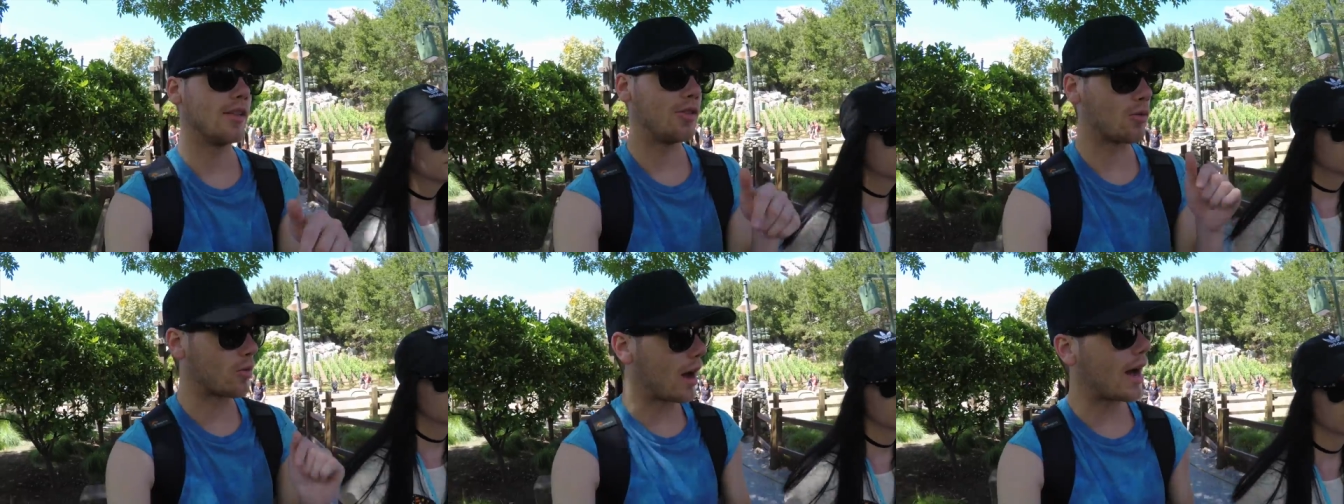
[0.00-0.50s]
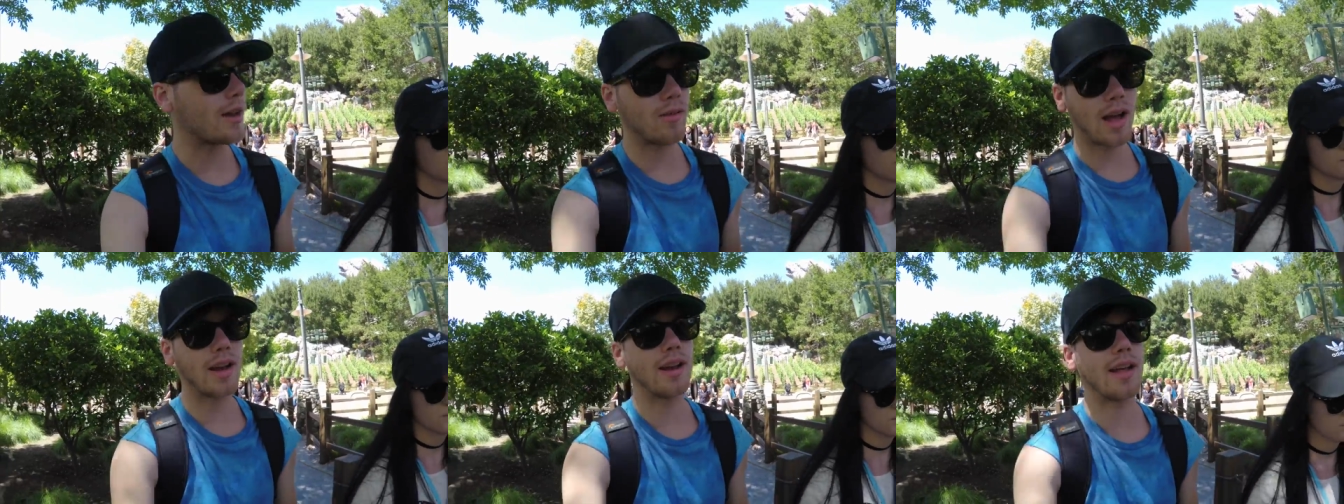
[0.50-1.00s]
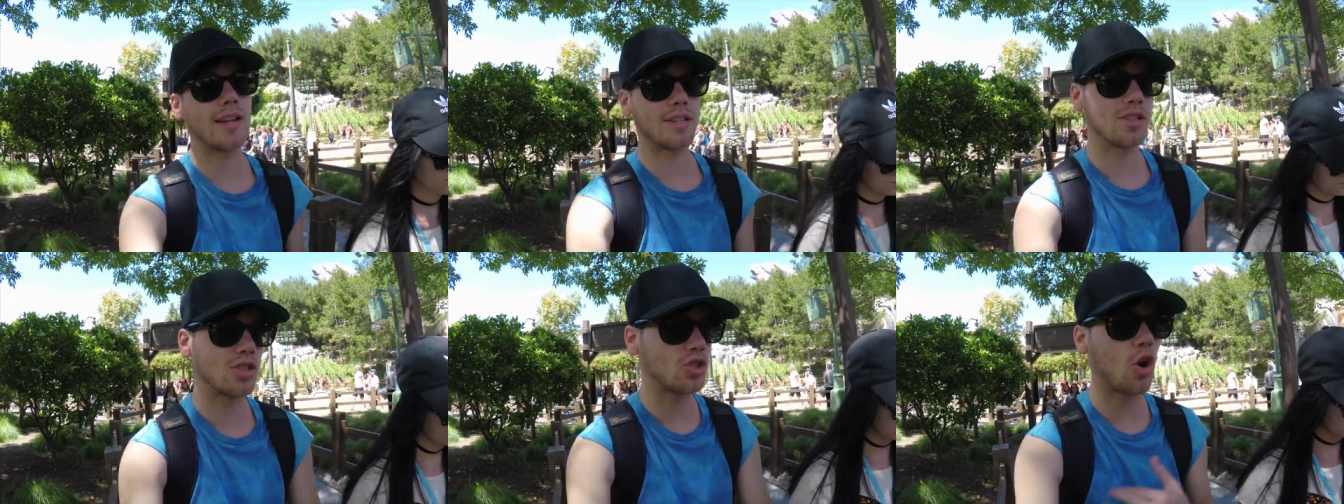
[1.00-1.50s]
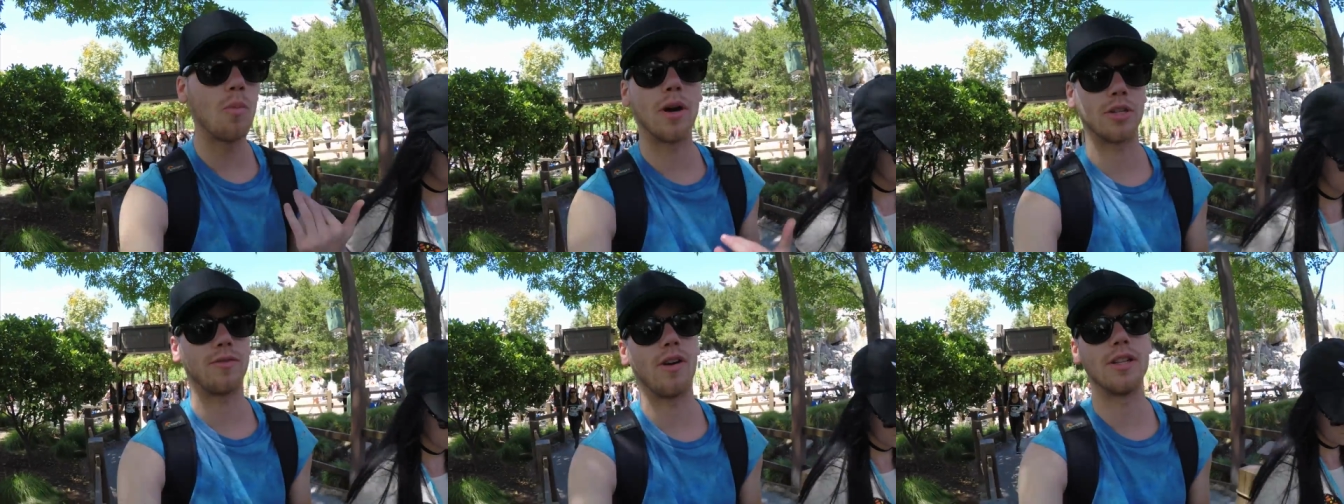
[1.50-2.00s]
The ride, ride at night is so
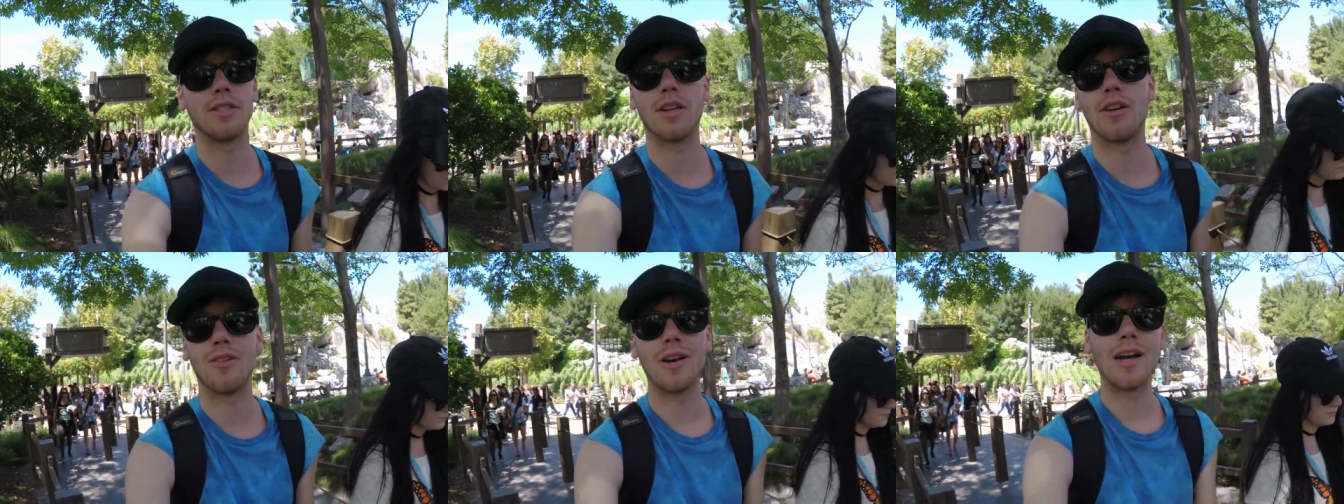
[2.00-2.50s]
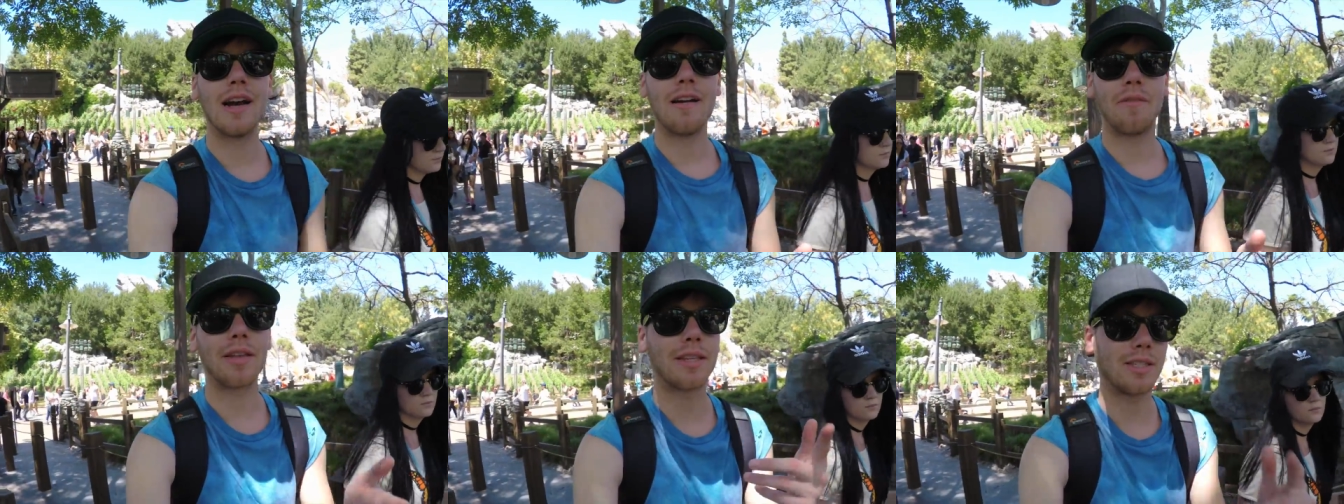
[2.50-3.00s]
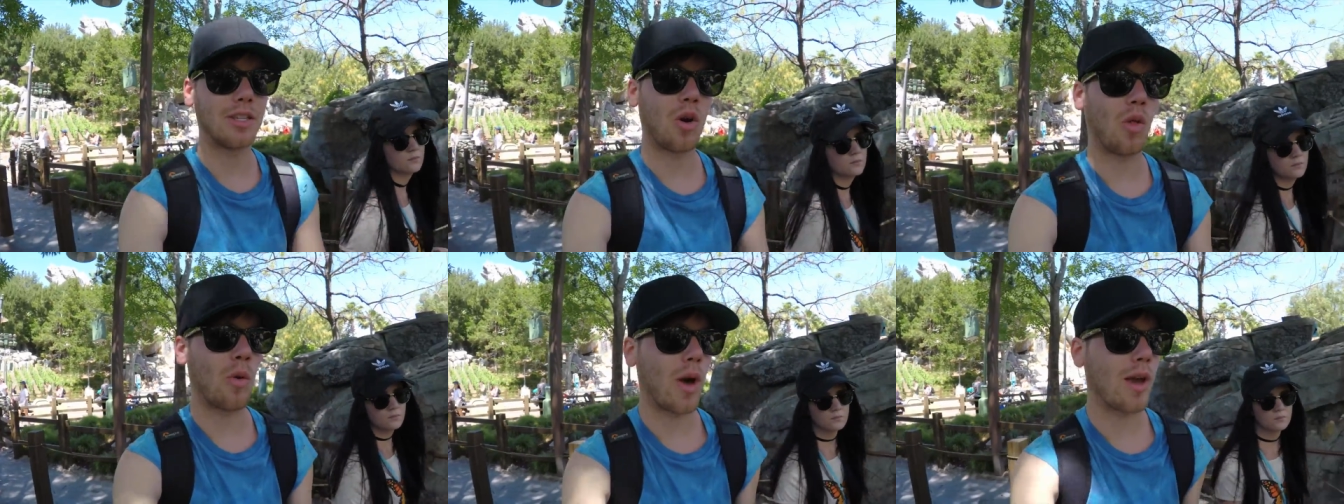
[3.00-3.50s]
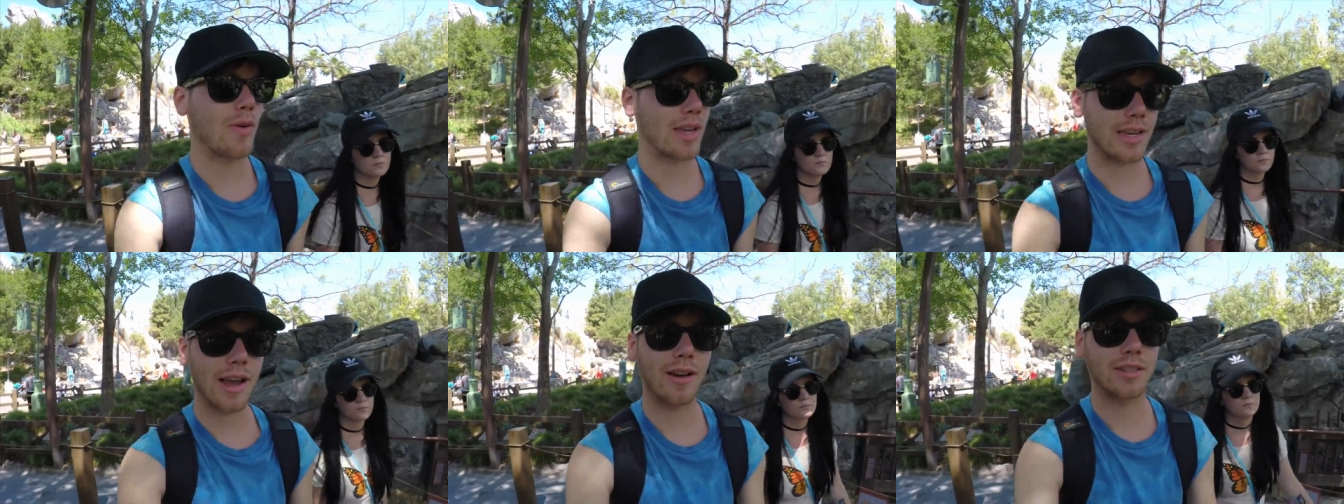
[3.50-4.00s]
much fun. So like this is the only way we
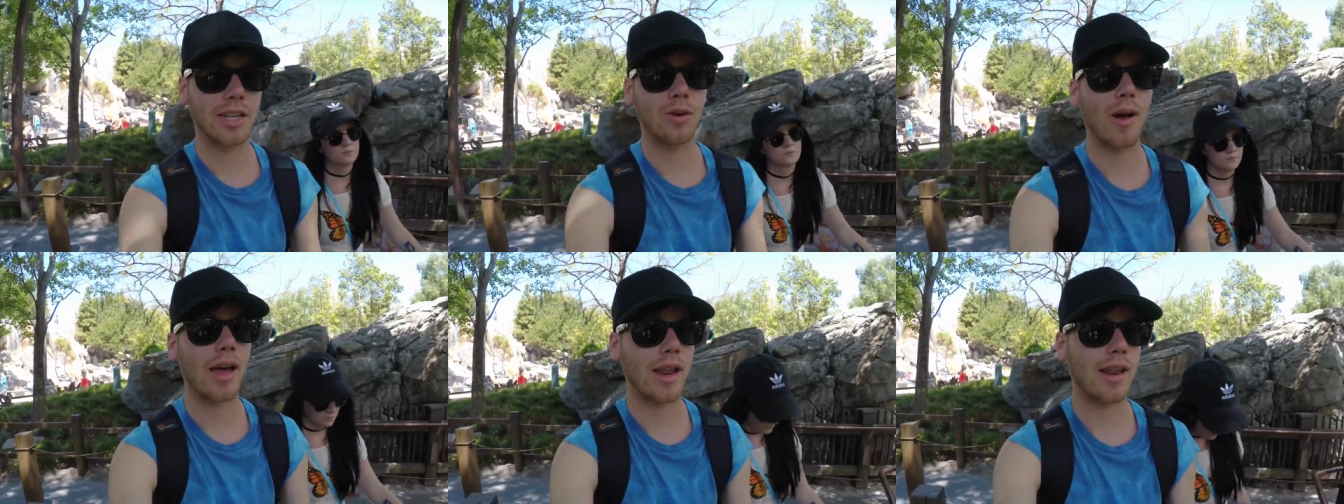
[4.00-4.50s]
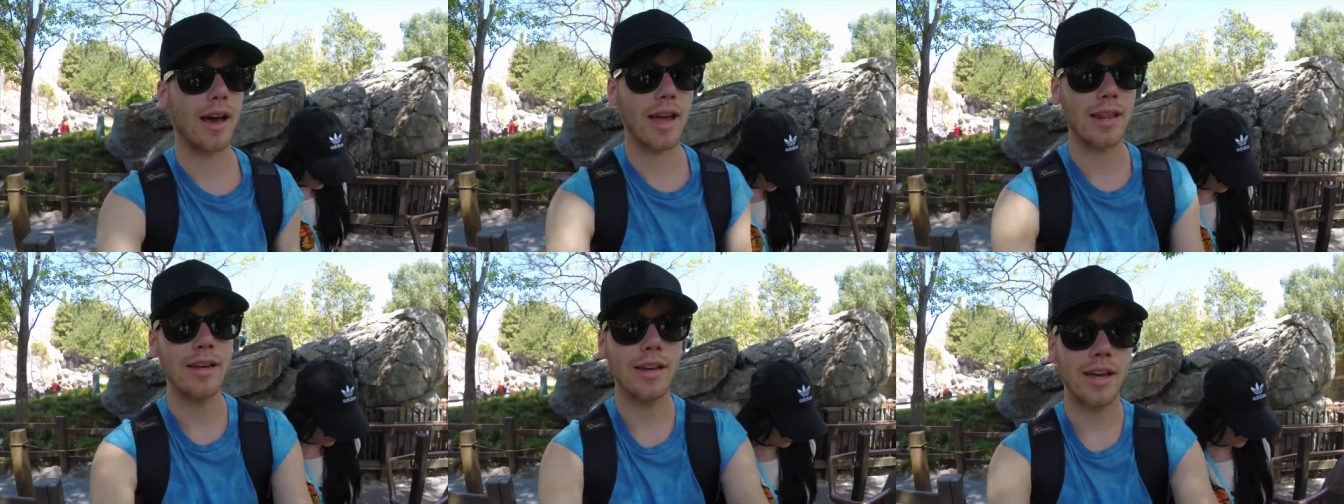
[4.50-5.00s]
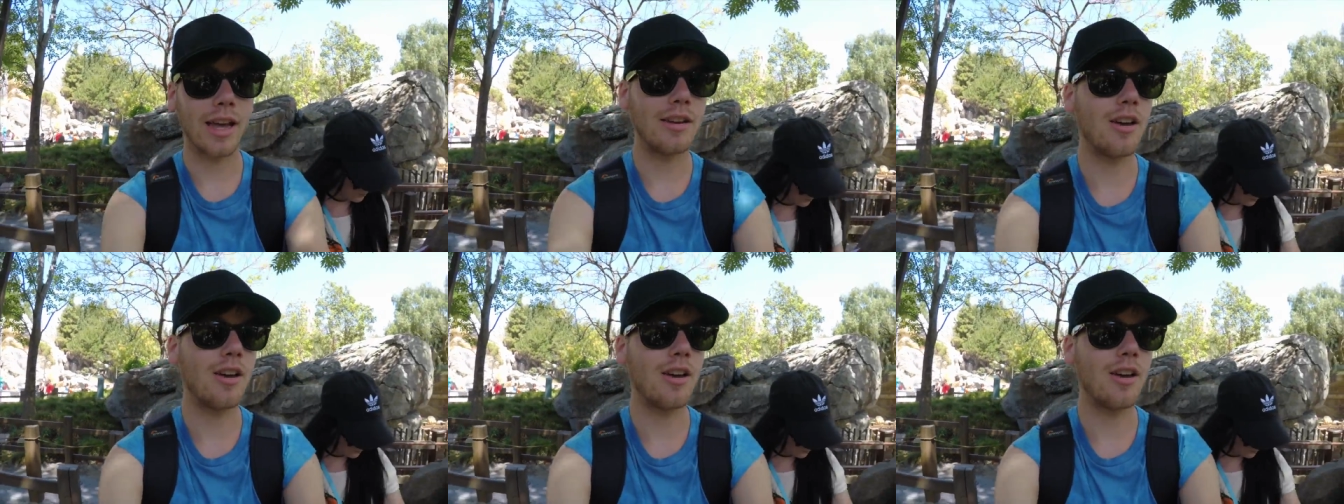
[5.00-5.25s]
can guarantee to ride at night. And